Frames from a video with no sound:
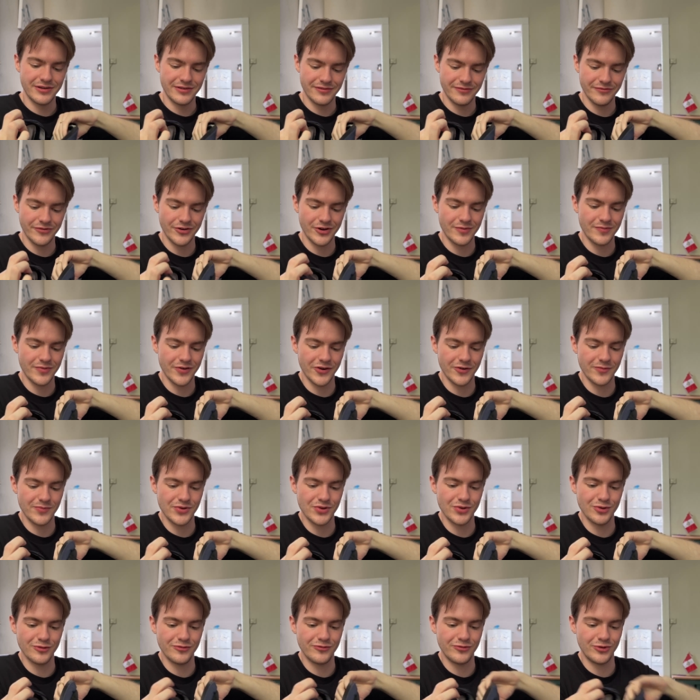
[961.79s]
very, very
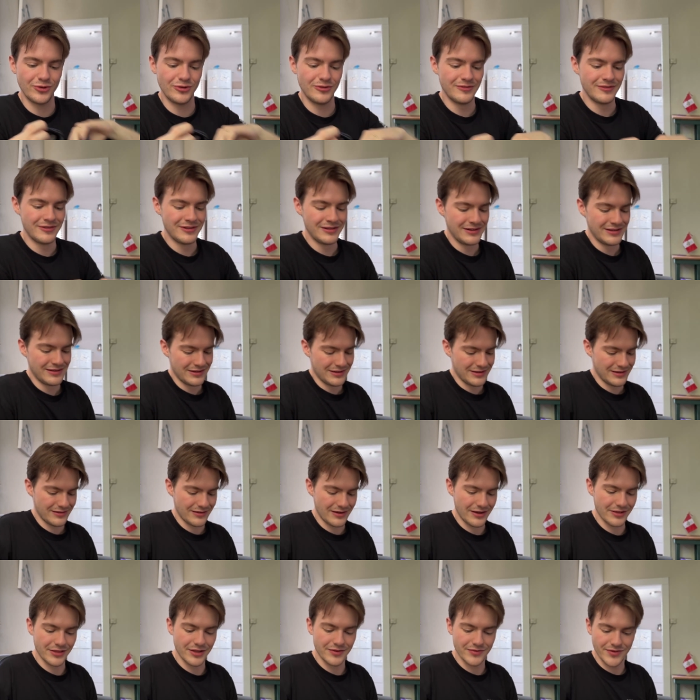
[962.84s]
beautiful. I
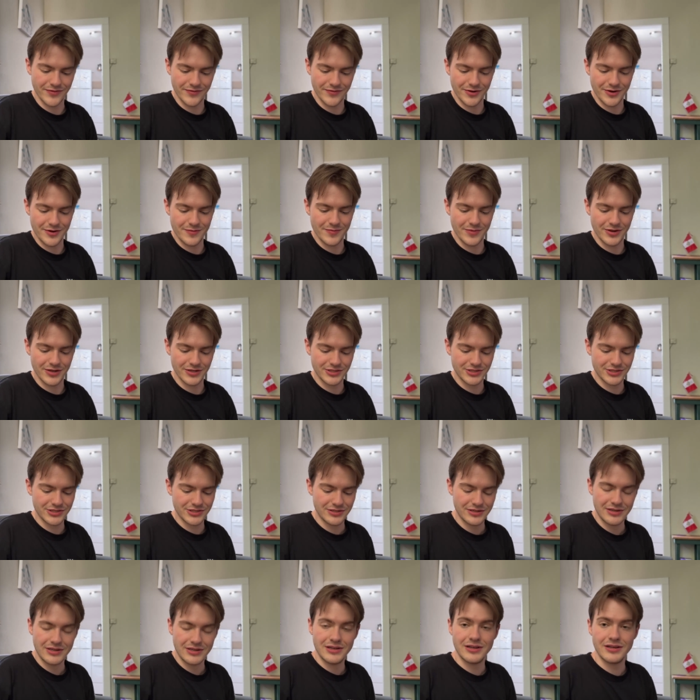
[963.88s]
love it very much.
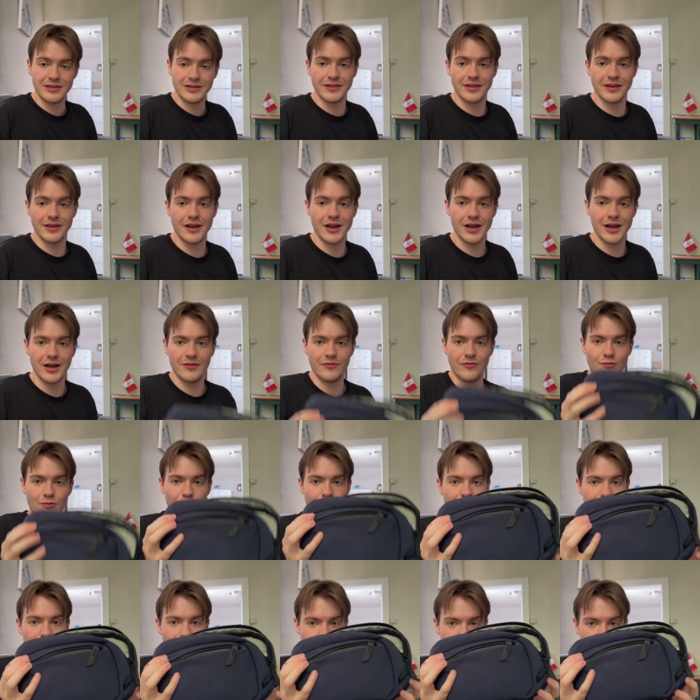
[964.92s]
Then I have one
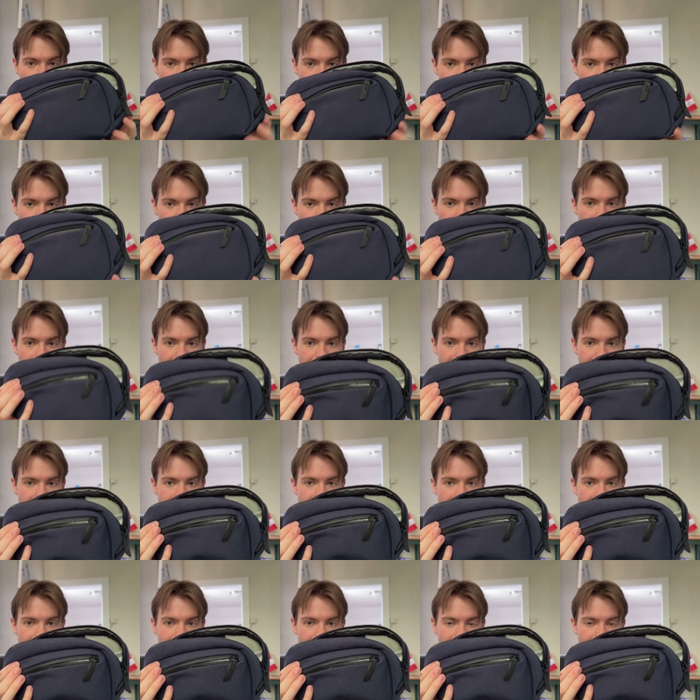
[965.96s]
extra pocket
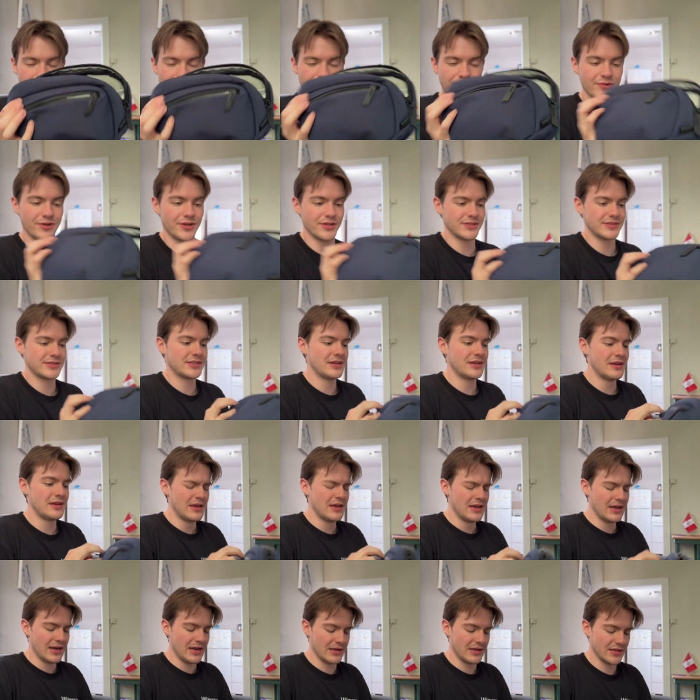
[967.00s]
here in the front,
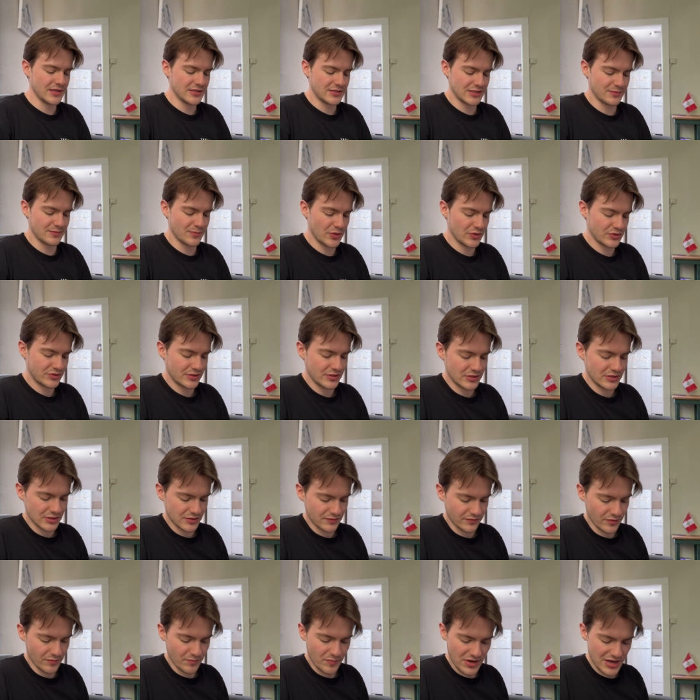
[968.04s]
and this is mostly just
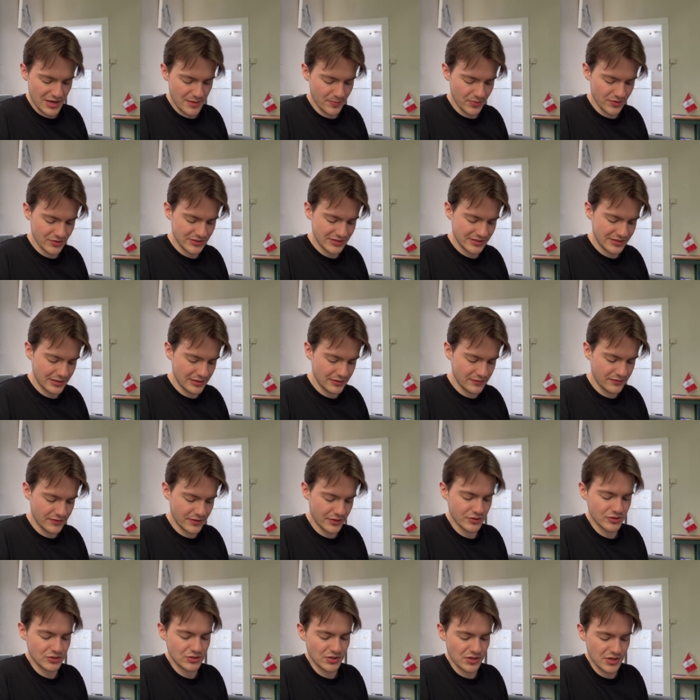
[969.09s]
for paper stuff. I'll
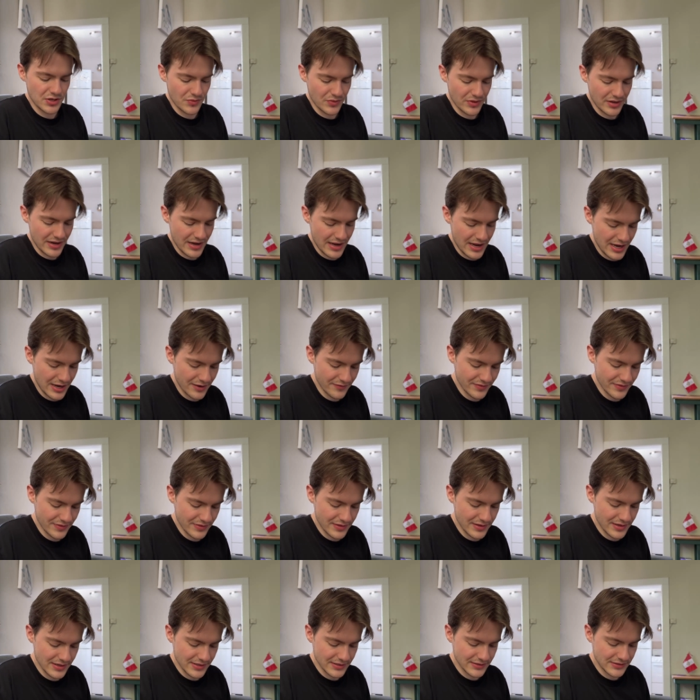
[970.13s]
show you what I have in
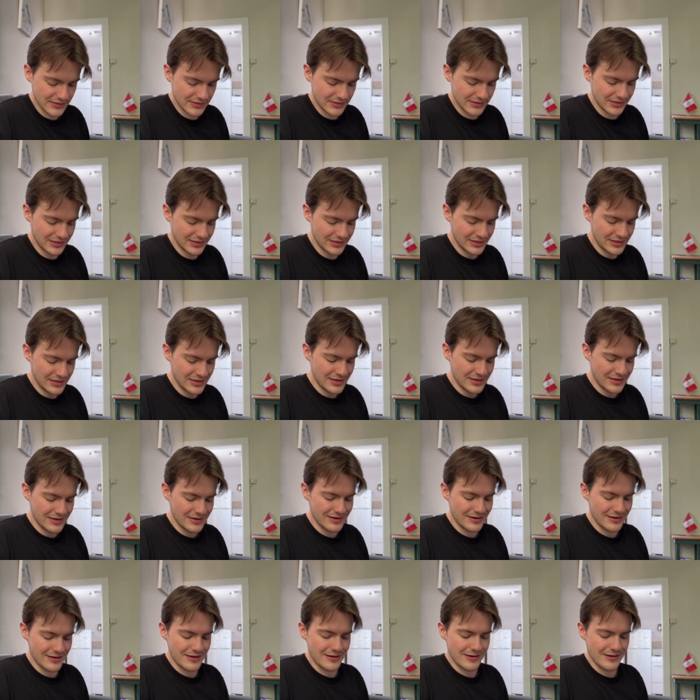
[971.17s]
this.
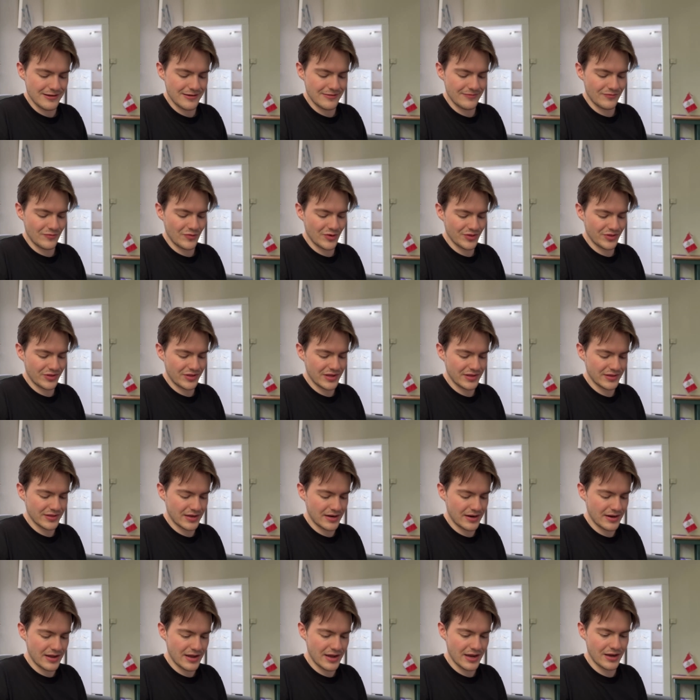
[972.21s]
One thing that
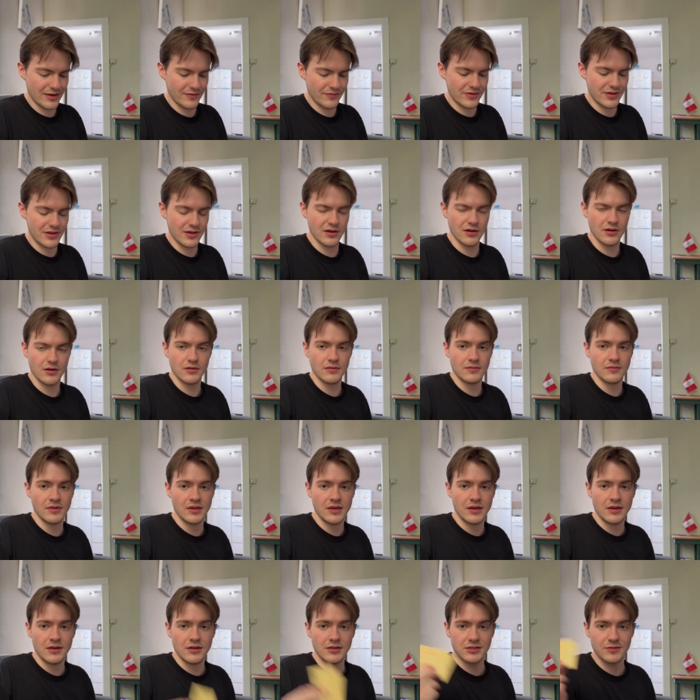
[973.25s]
I have here
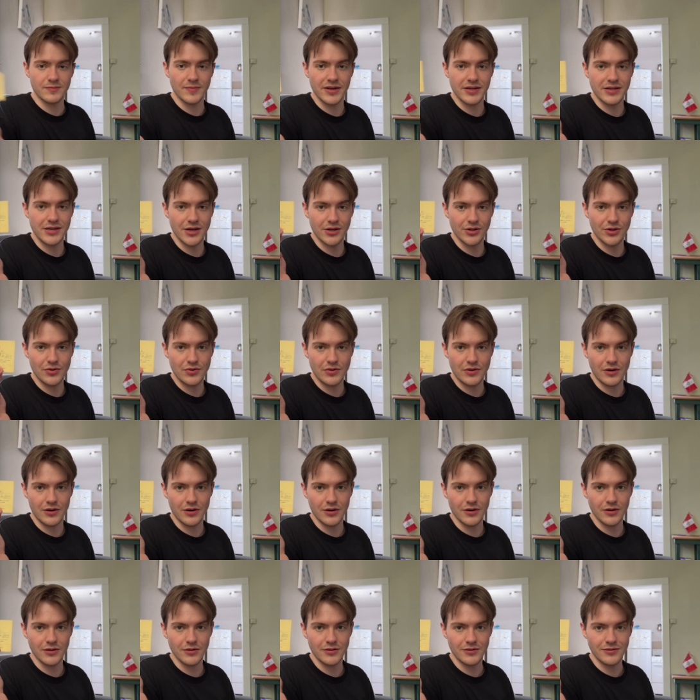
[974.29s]
is my yellow
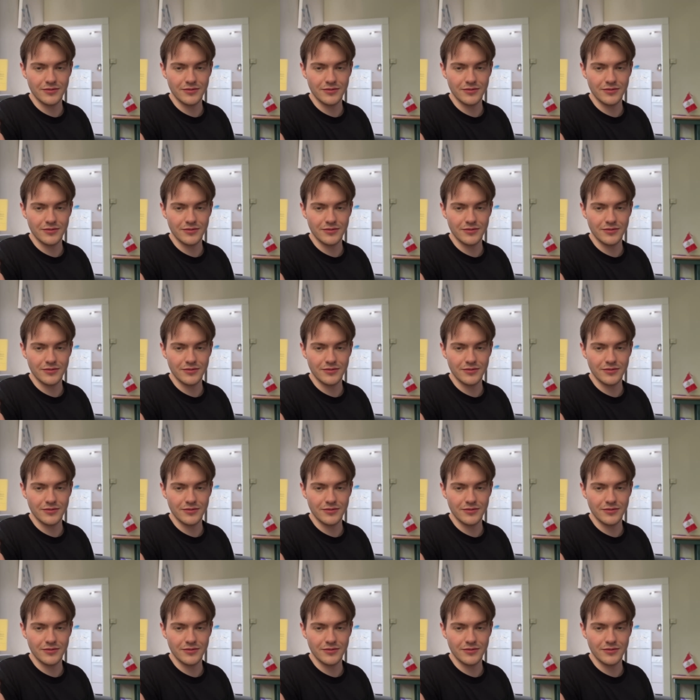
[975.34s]
card